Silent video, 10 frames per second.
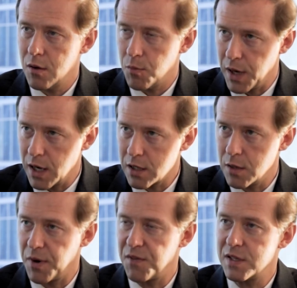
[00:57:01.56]
In
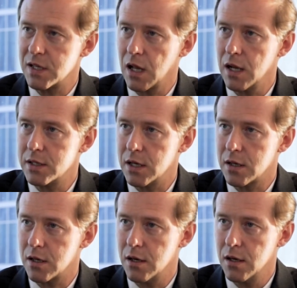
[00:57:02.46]
2024,
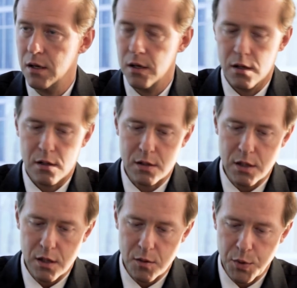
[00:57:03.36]
together with
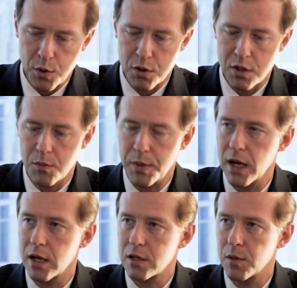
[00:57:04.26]
Ministry of Education,
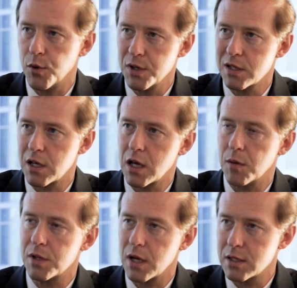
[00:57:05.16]

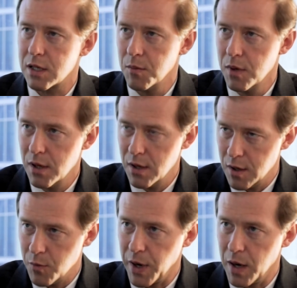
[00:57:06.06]
we
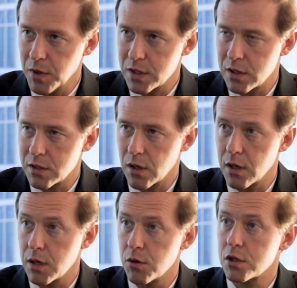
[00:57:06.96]
introduced the new
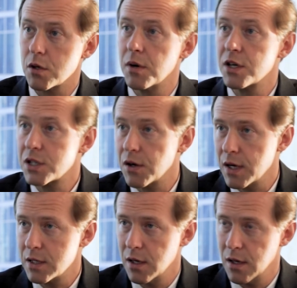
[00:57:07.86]
specialty
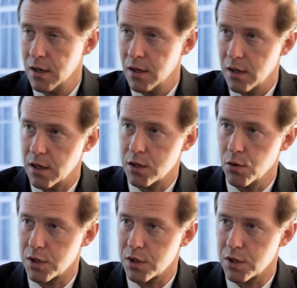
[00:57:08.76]
programs, so we try to